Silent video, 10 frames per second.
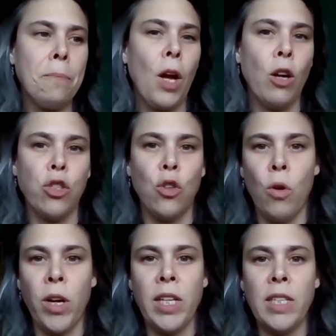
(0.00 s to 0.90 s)
our
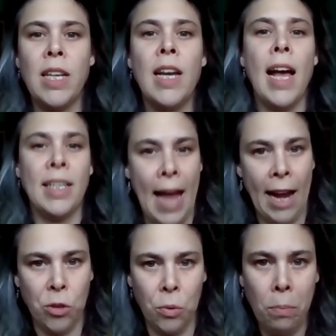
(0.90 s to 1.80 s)
stories as
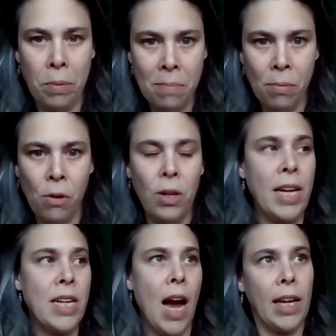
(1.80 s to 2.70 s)
actual people and
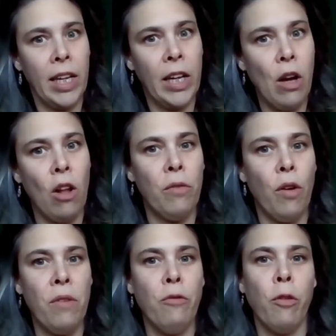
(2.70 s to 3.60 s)
not getting all of our
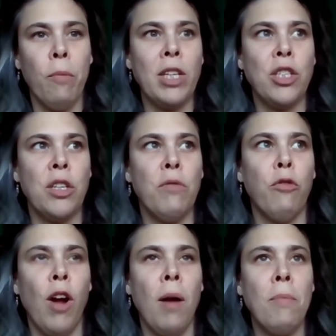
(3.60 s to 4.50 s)
information
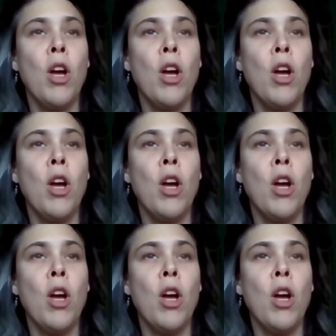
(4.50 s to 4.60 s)
from